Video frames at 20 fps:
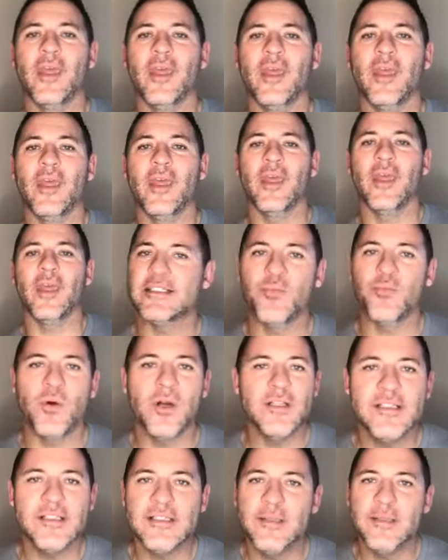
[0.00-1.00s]
And it's
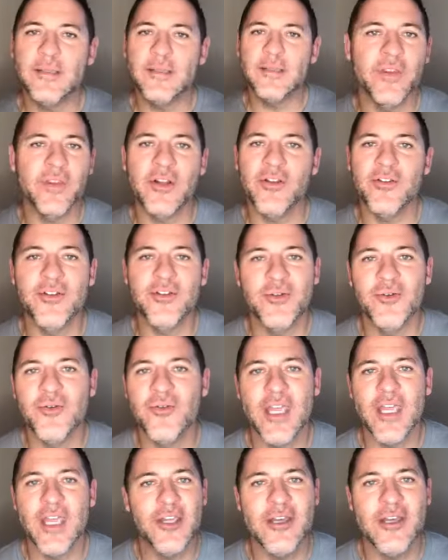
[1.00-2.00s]
one simple little tool
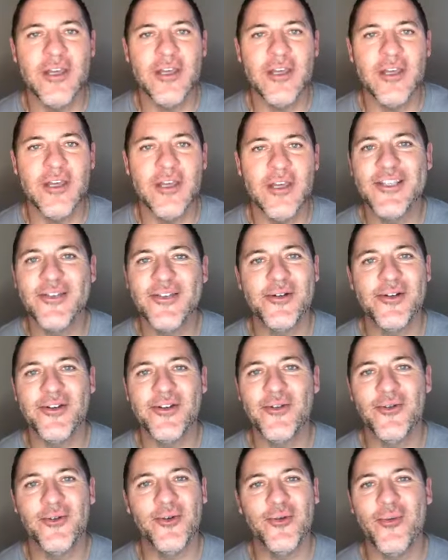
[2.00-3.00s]
that you can add into your
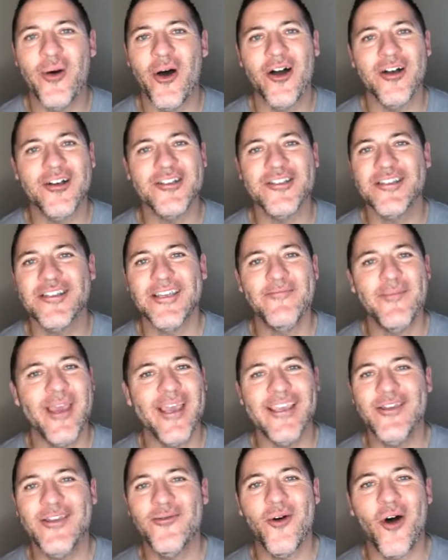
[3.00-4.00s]
toolbox to
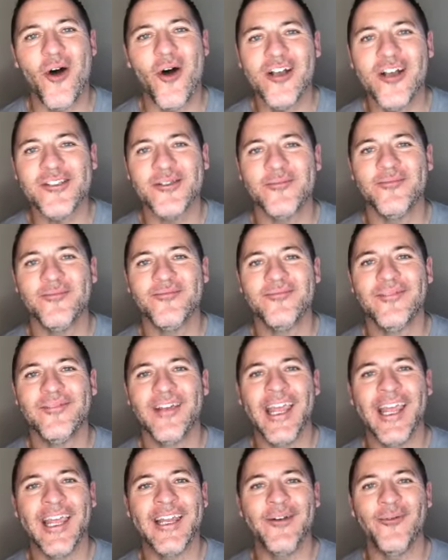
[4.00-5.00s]
make you awesome.
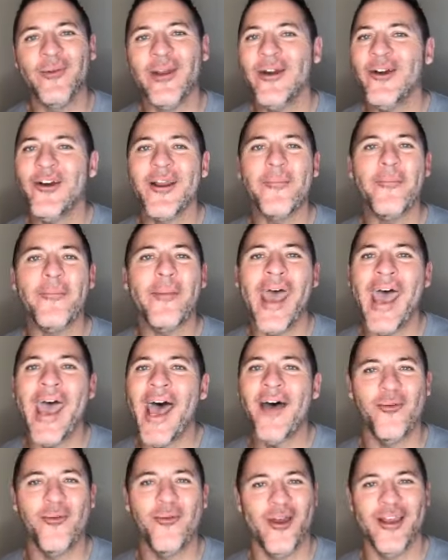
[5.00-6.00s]
And we are on a
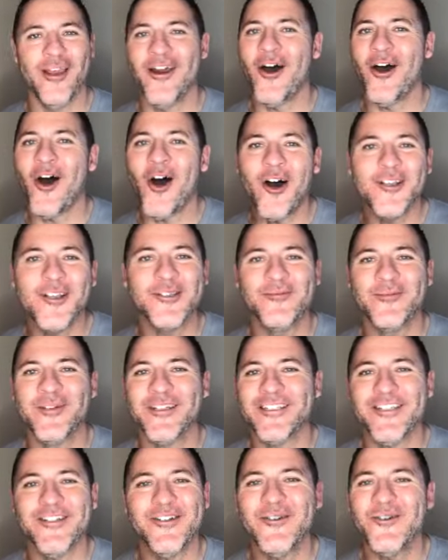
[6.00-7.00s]
pathway to
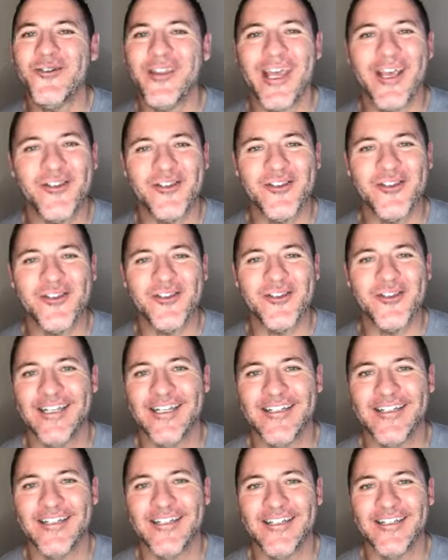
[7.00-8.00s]
awesomeness in
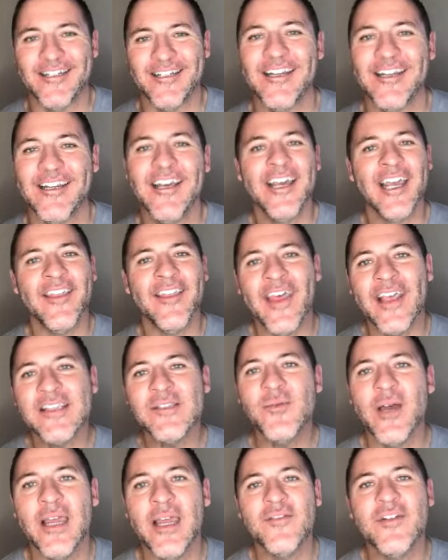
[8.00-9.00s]
2019. And that's
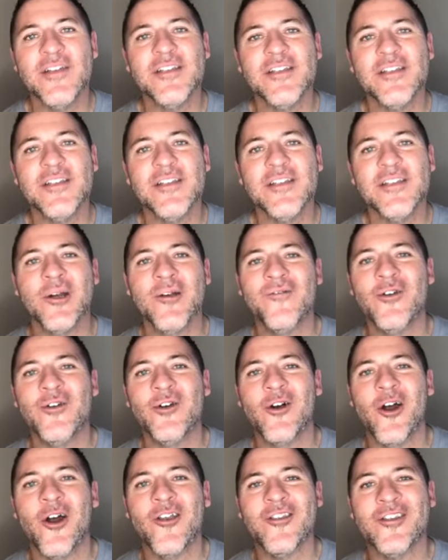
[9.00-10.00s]
why every single one of you
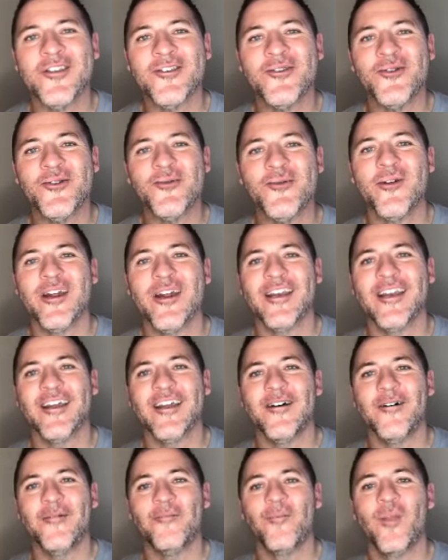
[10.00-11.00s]
are on the Zoom right now,
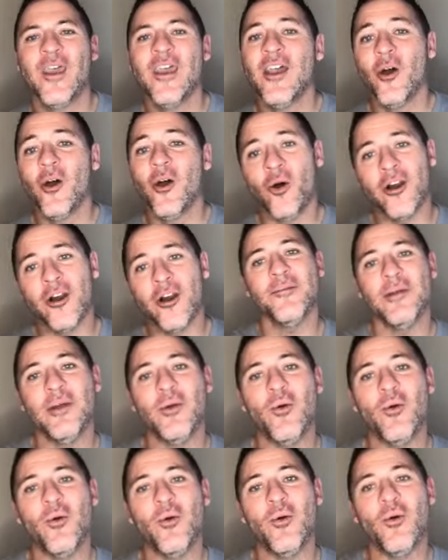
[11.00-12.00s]
or are going to be
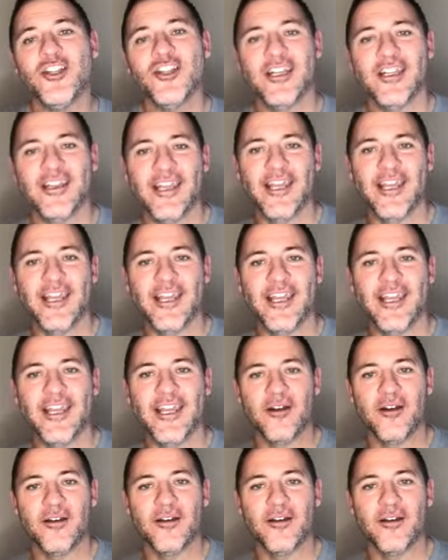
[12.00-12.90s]
watching it later on.